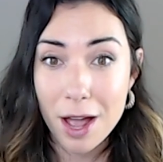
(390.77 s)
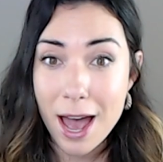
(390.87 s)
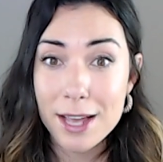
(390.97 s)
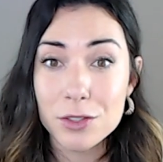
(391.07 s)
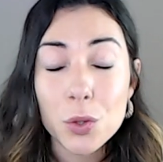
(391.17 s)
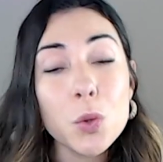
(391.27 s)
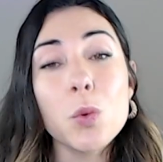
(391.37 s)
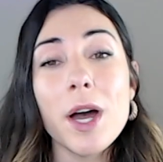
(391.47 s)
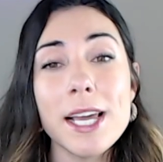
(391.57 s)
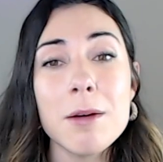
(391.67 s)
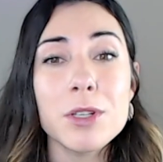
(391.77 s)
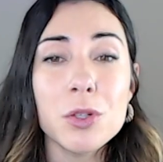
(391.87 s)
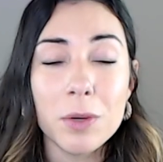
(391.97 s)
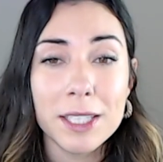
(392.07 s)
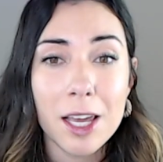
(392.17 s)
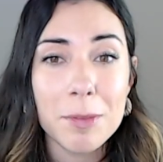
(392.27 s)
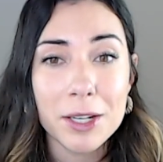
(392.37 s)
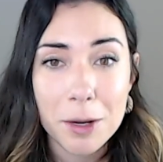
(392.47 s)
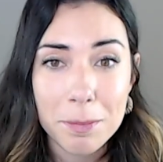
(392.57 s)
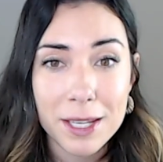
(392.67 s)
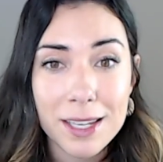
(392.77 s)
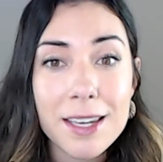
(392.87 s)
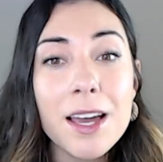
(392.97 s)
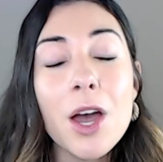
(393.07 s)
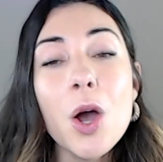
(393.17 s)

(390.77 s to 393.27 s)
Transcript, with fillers: as who I am and who I came here to be,